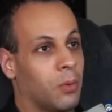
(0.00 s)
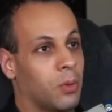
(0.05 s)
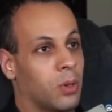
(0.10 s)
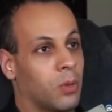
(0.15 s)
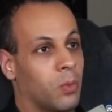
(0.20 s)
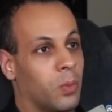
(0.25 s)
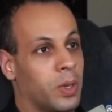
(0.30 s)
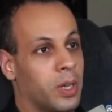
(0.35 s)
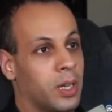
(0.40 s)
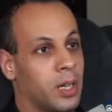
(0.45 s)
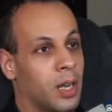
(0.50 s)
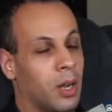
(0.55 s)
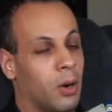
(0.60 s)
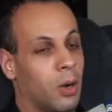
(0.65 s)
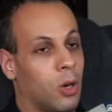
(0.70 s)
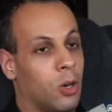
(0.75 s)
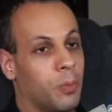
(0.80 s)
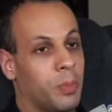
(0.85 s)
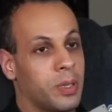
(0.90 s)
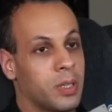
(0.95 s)
where we are
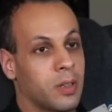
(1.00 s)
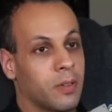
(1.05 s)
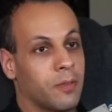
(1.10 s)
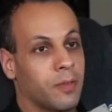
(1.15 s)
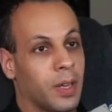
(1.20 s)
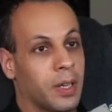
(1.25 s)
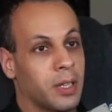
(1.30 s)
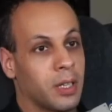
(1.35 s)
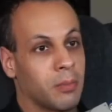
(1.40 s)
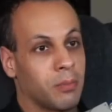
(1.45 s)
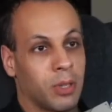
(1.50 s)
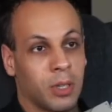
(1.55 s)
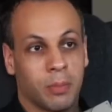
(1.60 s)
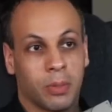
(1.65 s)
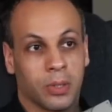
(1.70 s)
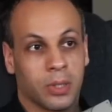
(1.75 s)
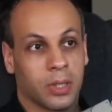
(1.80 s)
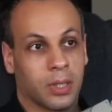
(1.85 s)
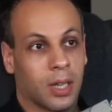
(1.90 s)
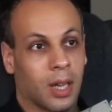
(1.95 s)
open to funding
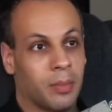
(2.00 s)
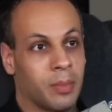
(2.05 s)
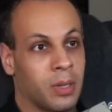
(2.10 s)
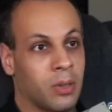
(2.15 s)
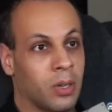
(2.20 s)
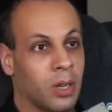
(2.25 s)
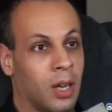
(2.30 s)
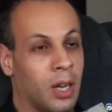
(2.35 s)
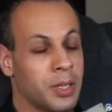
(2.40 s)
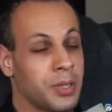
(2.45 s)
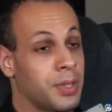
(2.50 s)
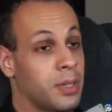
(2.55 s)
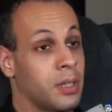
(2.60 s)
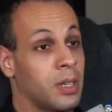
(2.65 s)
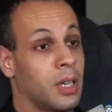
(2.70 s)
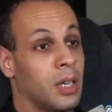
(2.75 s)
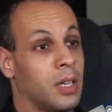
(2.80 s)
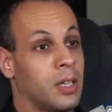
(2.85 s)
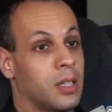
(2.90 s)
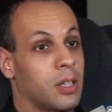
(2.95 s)
people to come here to Austin
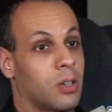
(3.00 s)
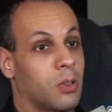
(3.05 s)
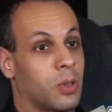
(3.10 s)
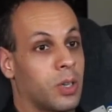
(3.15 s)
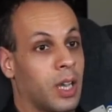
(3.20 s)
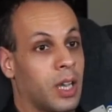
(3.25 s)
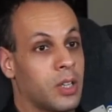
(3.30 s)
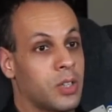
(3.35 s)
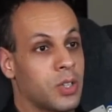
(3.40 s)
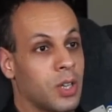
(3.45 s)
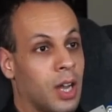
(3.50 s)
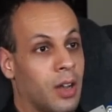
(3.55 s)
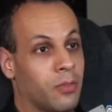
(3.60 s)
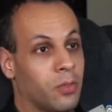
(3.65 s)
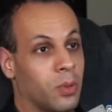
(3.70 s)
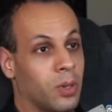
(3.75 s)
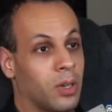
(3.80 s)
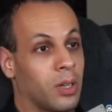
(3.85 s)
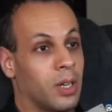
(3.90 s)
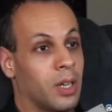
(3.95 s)
to create
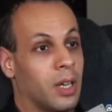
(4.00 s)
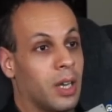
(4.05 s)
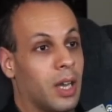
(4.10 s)
software